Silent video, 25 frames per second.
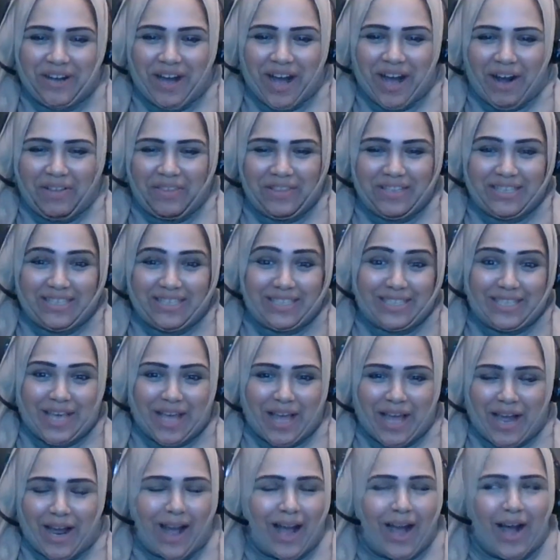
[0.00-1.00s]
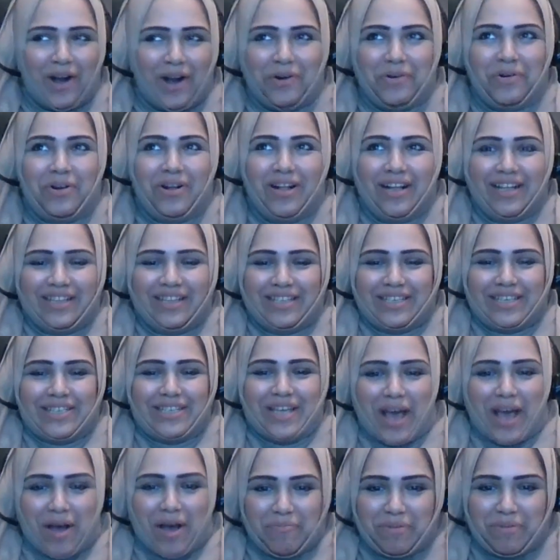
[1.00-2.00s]
How this has
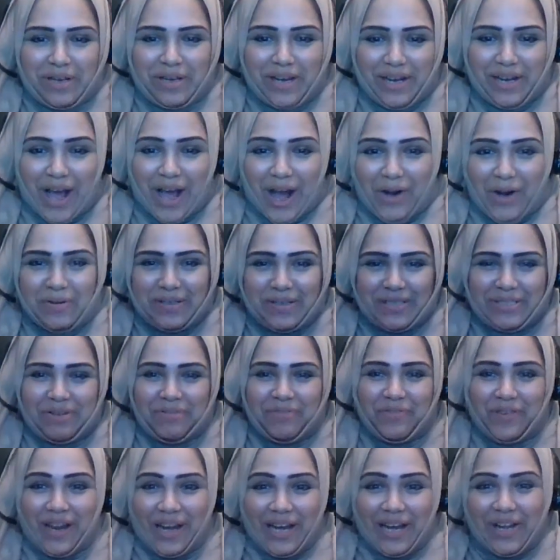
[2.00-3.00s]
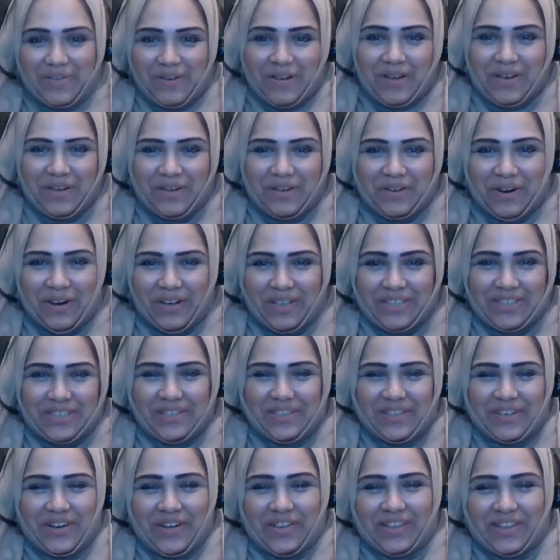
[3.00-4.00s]
happened, and how was the feeling when you got
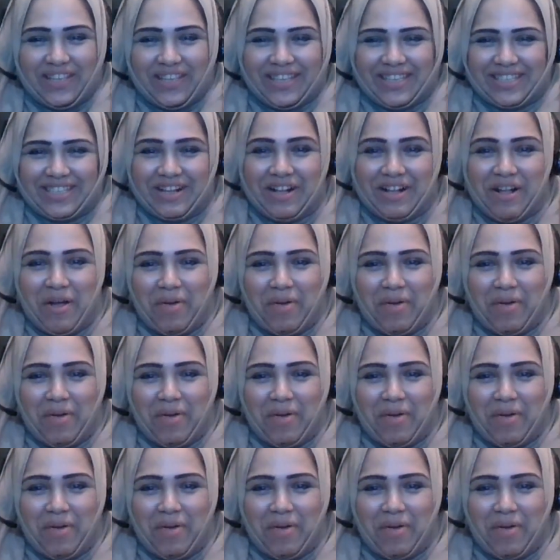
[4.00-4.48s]
to know this?